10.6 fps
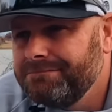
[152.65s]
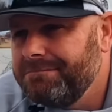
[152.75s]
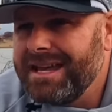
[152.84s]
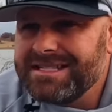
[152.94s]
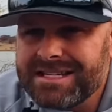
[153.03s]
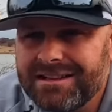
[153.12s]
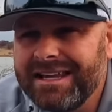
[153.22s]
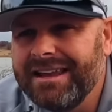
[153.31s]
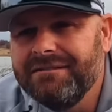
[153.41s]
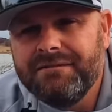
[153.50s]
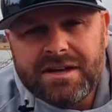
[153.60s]
basically
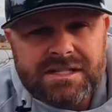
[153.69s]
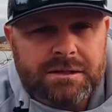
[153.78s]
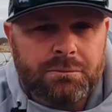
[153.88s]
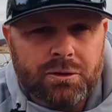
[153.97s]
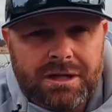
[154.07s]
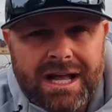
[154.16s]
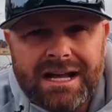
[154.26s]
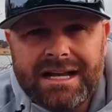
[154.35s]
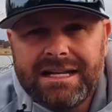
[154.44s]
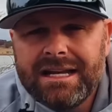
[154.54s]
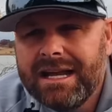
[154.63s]
invisible
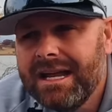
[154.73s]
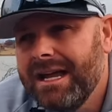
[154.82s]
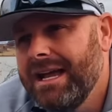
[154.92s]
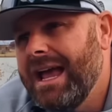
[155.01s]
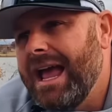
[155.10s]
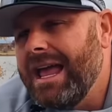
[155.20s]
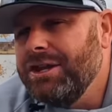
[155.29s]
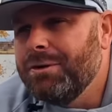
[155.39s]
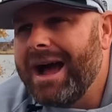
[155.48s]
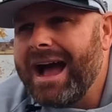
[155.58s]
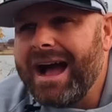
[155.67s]
line.
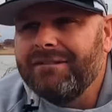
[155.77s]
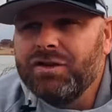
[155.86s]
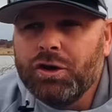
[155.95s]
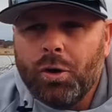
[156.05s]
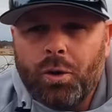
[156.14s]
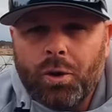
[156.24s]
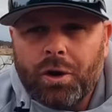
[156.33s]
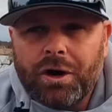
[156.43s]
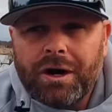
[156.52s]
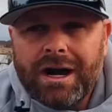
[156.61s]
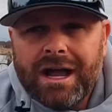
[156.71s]
You have
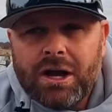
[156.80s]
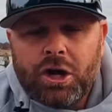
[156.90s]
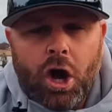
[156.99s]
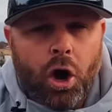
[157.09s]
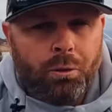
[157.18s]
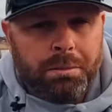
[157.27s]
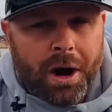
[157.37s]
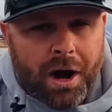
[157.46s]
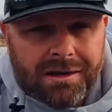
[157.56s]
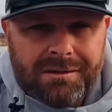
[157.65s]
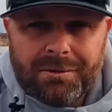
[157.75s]
your
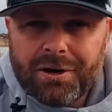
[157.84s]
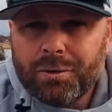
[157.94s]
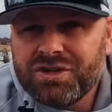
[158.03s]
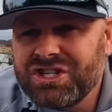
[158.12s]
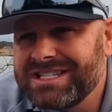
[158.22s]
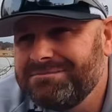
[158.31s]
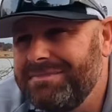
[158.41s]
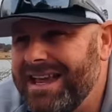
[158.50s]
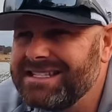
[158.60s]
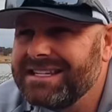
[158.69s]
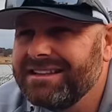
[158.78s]
copolymer, which is
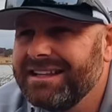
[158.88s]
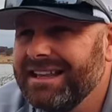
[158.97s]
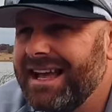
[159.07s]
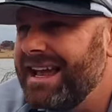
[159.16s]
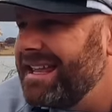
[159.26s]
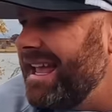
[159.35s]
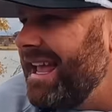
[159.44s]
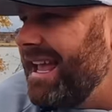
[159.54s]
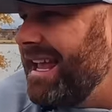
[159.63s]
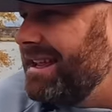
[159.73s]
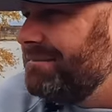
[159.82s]
basically like
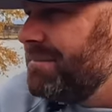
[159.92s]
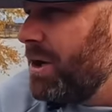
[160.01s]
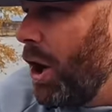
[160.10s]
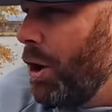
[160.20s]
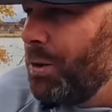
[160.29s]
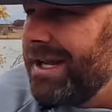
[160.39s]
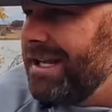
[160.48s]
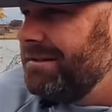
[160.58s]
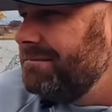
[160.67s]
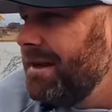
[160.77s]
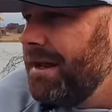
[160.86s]
a
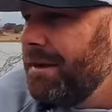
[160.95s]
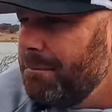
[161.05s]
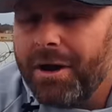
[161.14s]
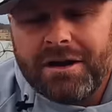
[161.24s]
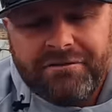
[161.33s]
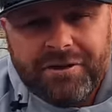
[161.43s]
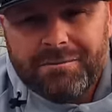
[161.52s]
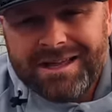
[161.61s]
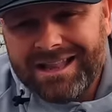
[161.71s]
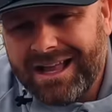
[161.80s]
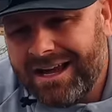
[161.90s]
coated
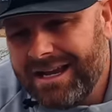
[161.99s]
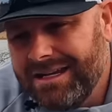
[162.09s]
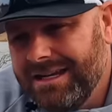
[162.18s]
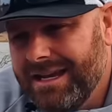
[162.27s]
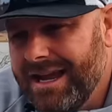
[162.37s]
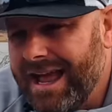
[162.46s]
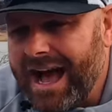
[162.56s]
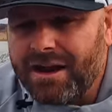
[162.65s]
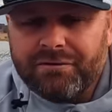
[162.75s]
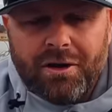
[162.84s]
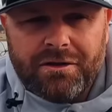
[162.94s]
monofilament line.
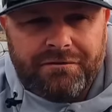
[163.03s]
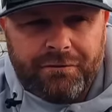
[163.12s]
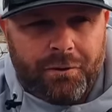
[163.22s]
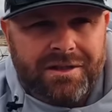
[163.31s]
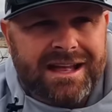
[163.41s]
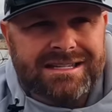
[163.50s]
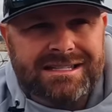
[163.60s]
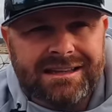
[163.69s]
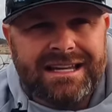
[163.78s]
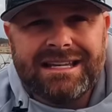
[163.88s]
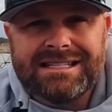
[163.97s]
Out of all the four, that's the
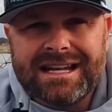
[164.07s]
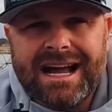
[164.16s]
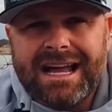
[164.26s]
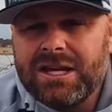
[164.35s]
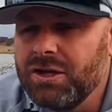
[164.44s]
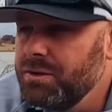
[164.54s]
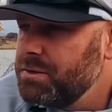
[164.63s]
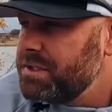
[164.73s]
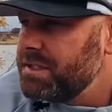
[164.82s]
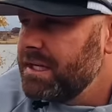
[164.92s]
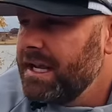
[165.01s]
least that I
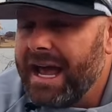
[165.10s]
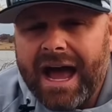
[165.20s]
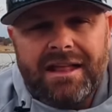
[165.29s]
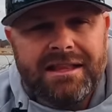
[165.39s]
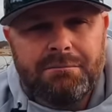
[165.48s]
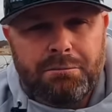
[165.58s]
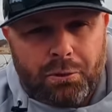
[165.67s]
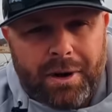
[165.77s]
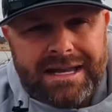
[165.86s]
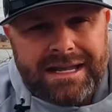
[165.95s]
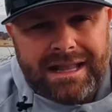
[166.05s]
use. And then
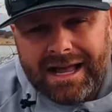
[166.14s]
braided